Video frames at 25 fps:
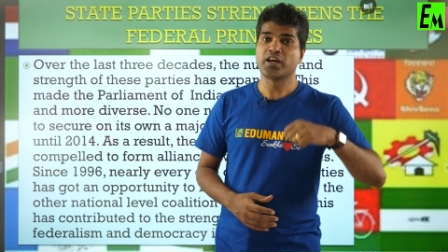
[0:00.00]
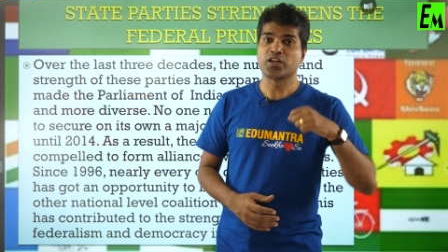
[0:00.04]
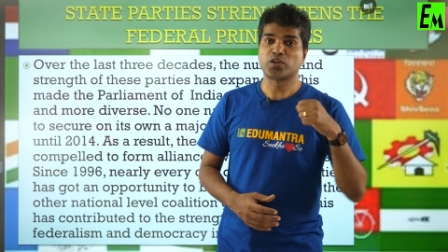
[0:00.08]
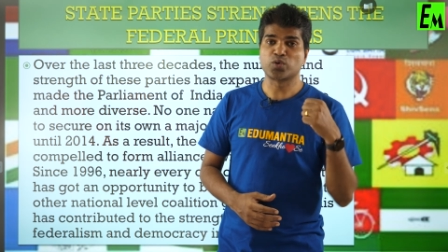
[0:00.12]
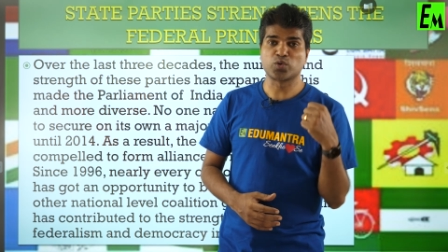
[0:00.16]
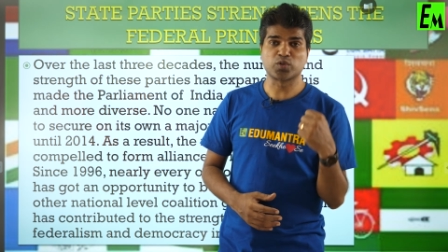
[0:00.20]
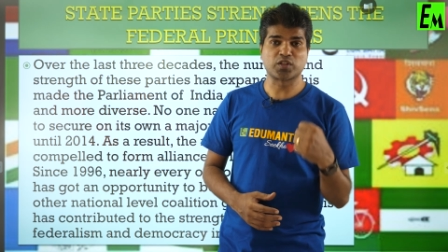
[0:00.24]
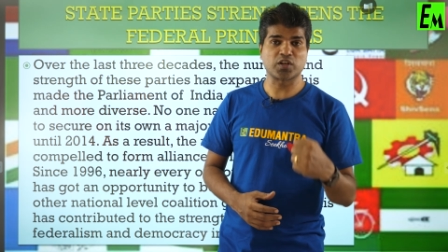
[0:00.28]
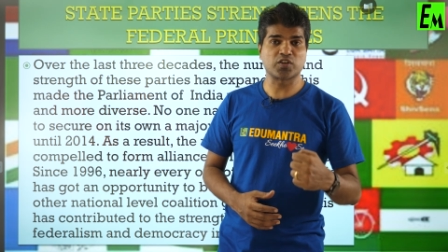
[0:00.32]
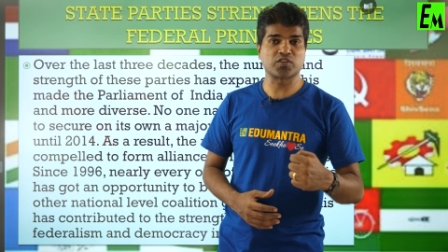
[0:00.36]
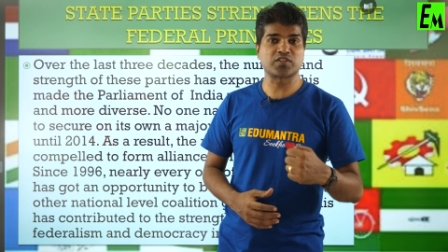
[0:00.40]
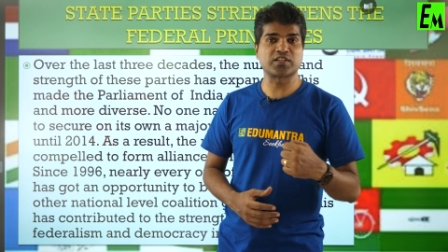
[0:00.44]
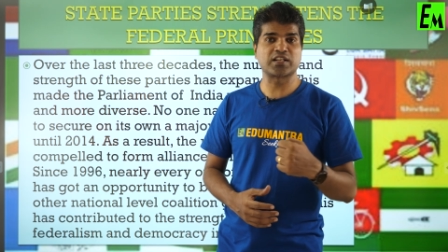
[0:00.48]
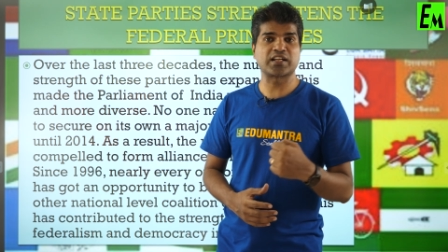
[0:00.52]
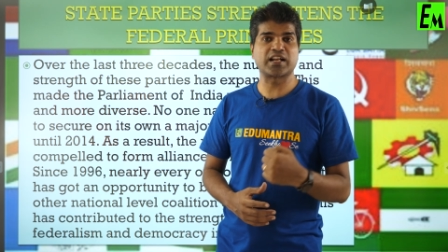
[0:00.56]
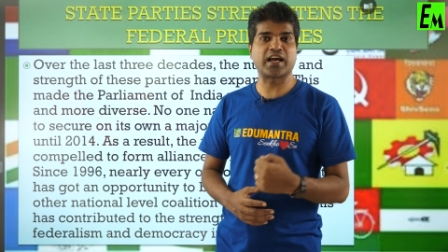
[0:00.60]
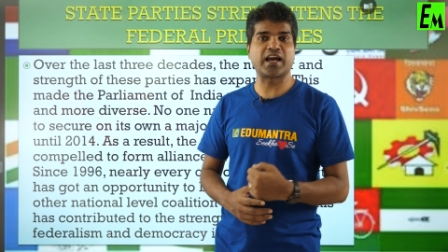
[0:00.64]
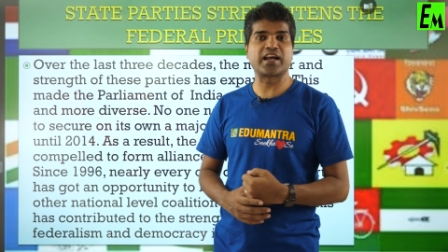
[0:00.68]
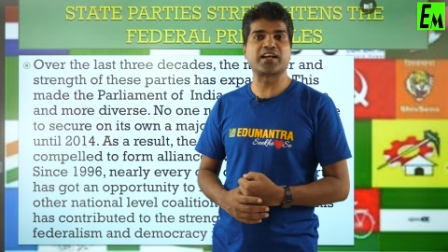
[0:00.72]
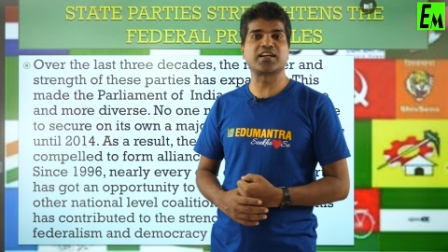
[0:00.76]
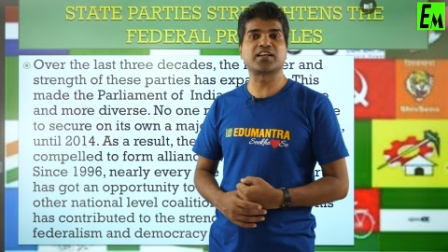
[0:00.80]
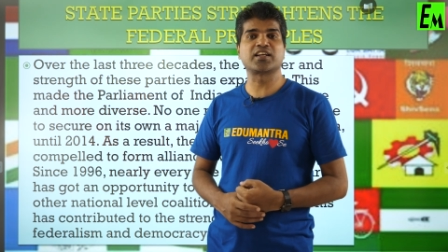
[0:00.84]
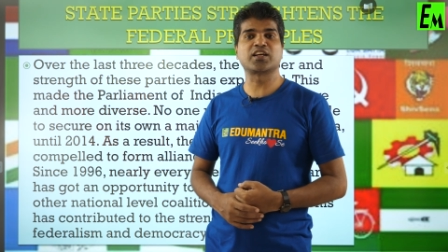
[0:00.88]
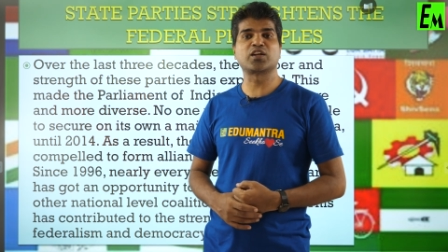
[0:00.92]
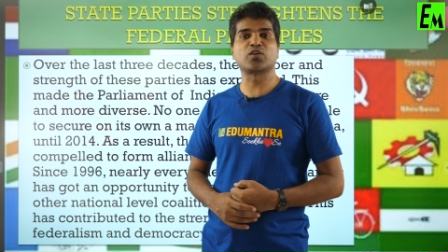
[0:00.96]

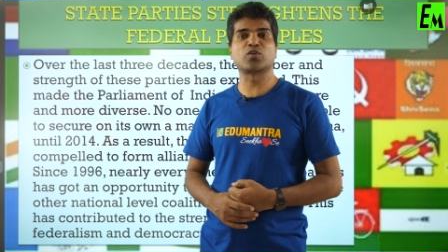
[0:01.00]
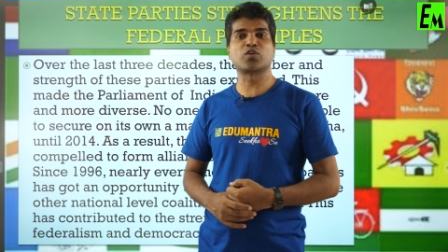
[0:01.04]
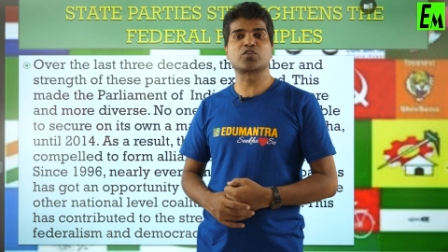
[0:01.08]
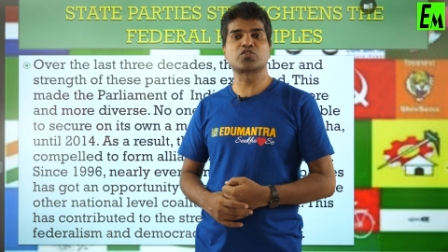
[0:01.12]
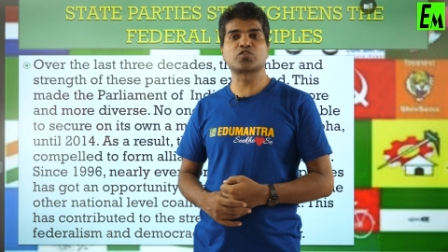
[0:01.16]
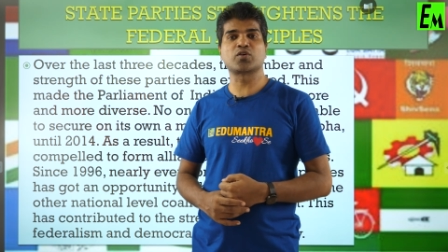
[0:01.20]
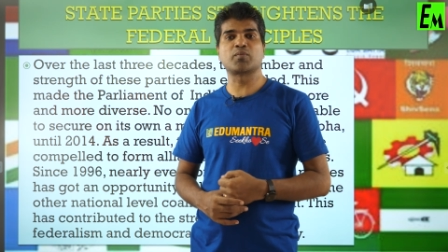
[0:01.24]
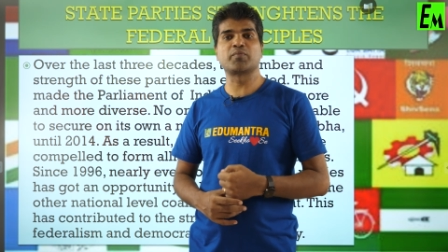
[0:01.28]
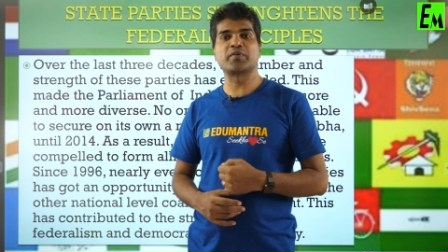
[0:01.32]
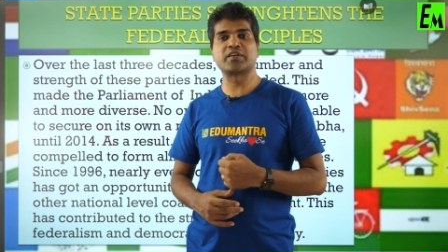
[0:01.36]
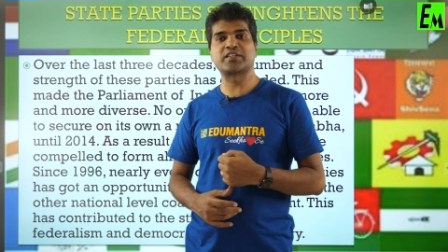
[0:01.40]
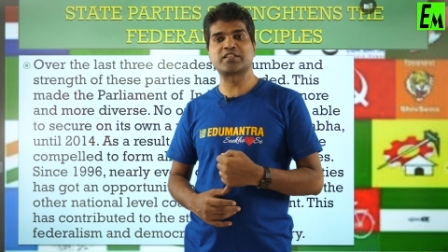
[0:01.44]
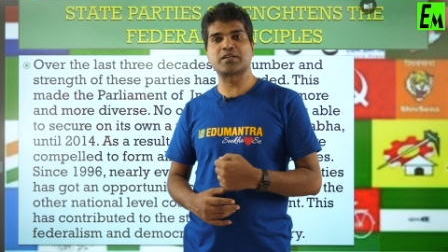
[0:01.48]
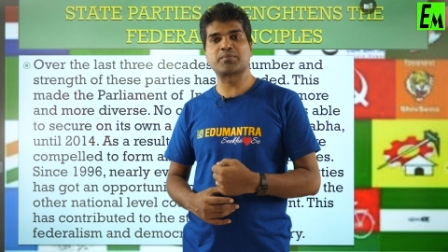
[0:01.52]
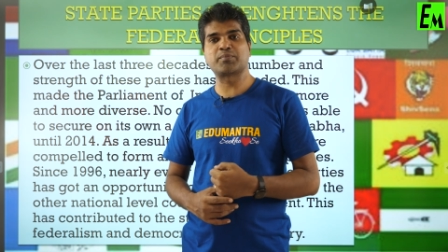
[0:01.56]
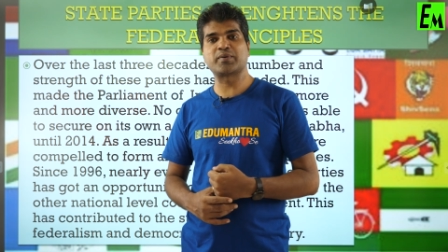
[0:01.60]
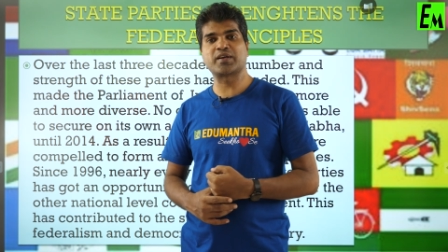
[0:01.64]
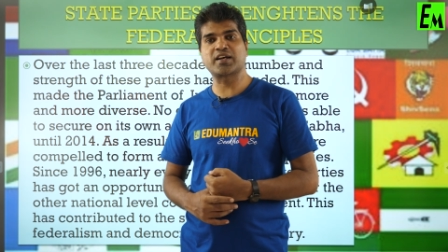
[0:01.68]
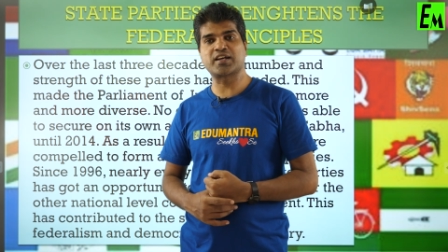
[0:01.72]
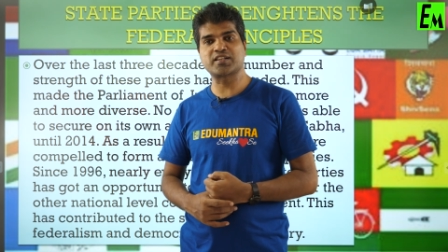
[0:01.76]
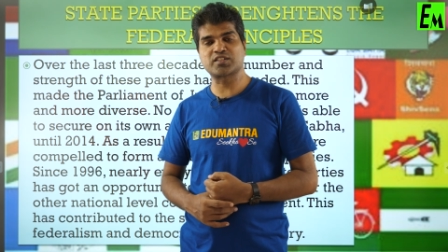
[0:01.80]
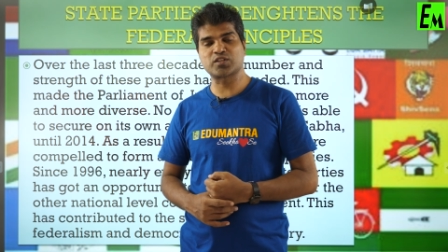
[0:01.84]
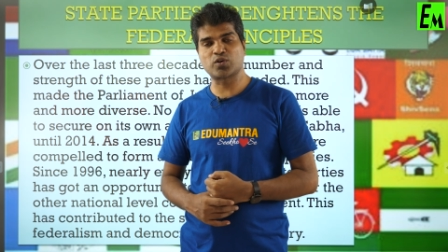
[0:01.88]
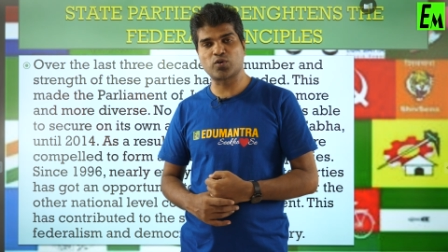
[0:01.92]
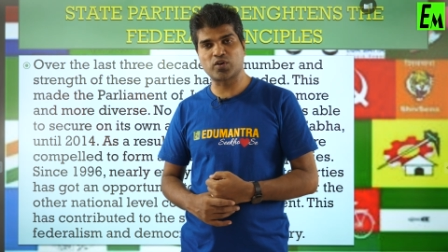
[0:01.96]
2019 also
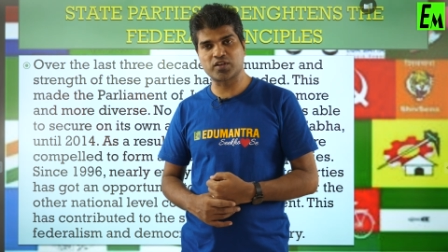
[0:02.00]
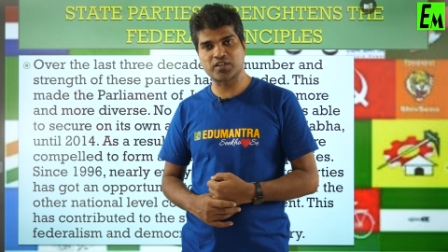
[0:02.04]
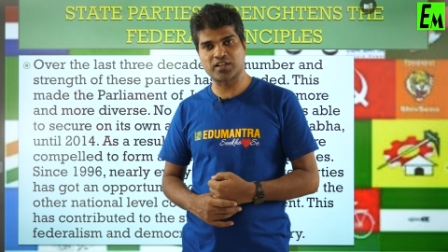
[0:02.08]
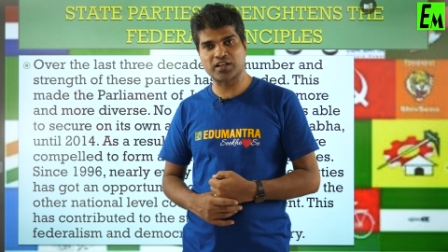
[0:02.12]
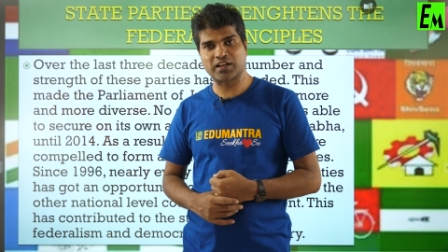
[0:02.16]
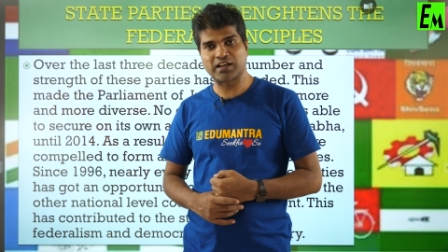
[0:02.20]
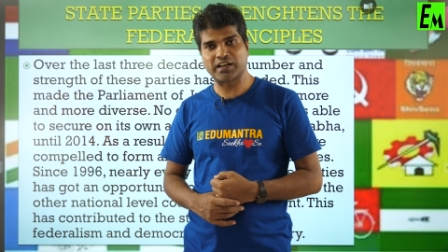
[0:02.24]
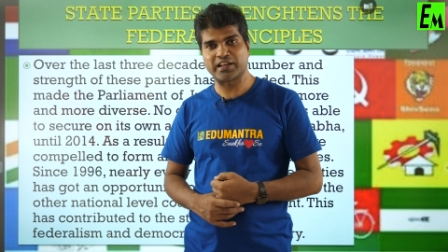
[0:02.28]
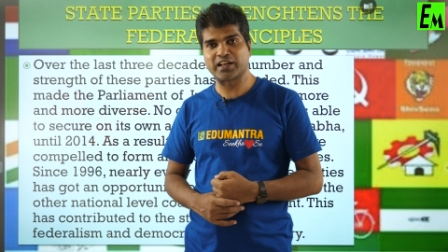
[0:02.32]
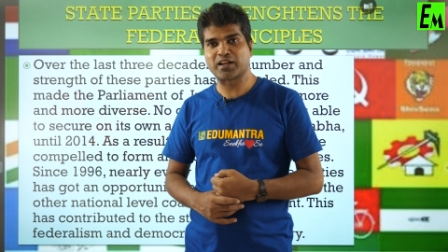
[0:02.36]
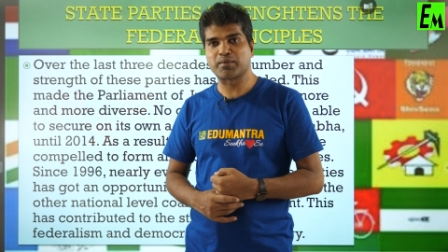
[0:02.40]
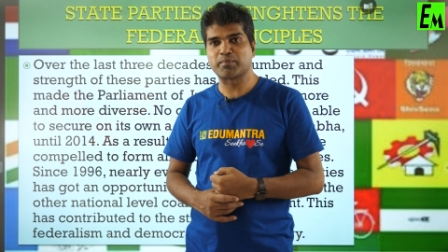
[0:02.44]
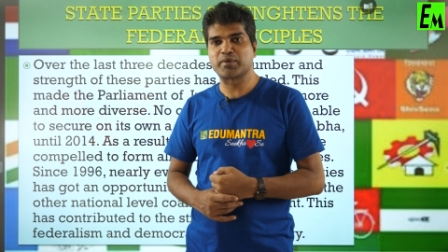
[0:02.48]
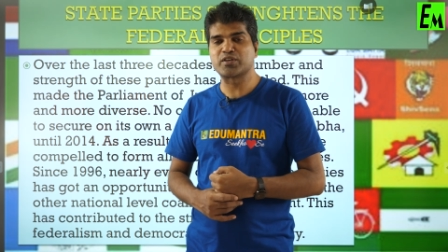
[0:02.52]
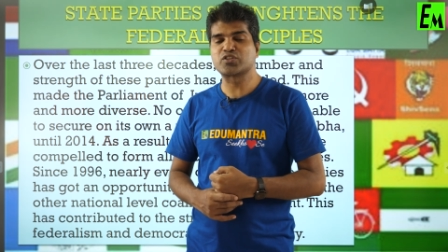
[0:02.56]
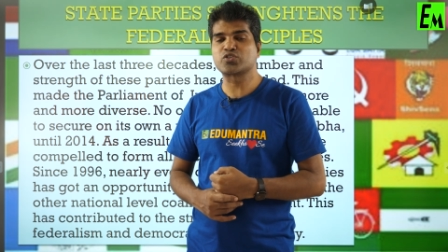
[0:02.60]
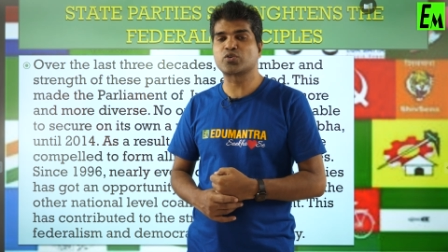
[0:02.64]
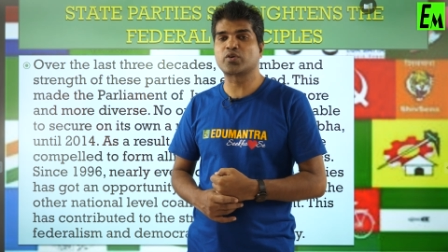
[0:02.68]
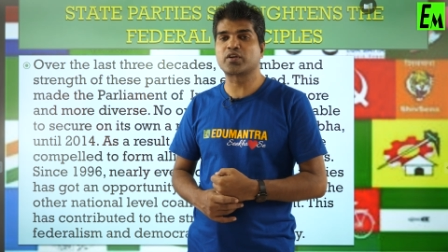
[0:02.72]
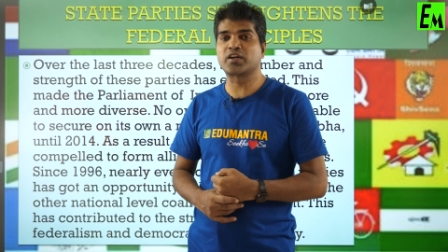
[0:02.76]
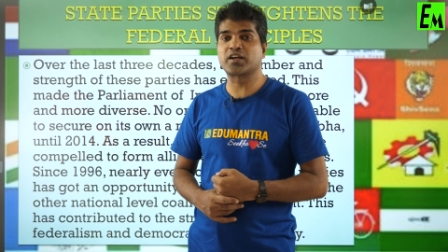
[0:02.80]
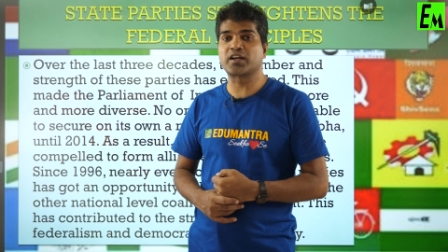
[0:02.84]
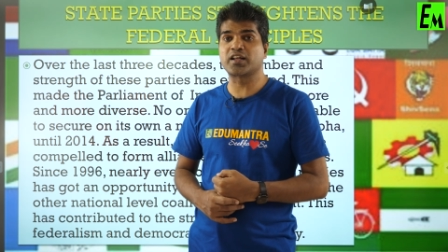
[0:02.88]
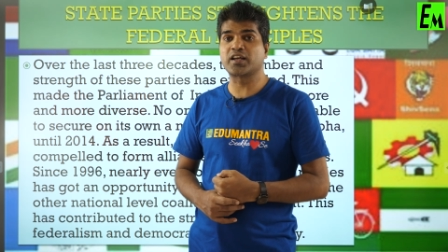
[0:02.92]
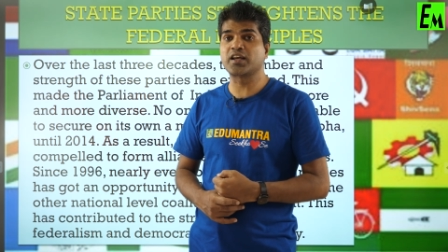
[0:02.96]
BJP has got the clear
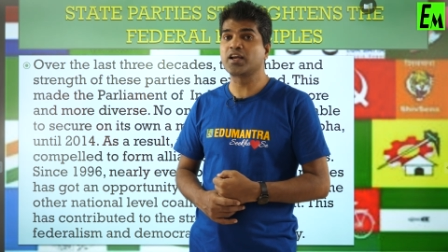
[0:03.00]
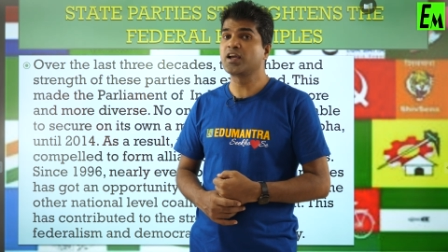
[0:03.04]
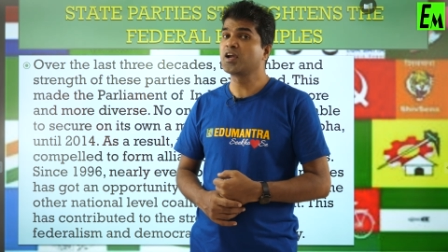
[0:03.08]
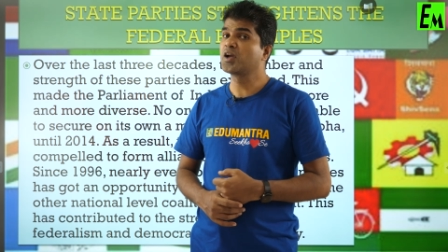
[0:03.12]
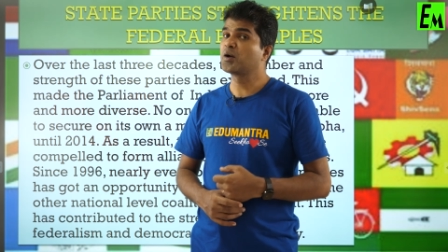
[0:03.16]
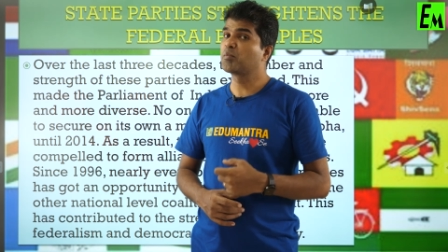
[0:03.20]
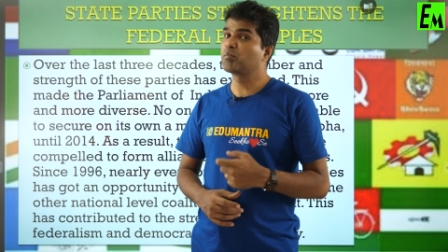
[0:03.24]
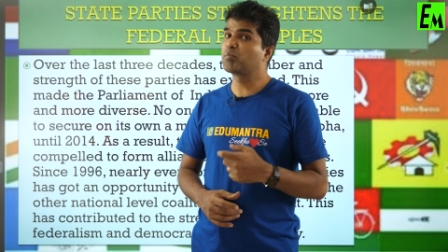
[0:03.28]
majority.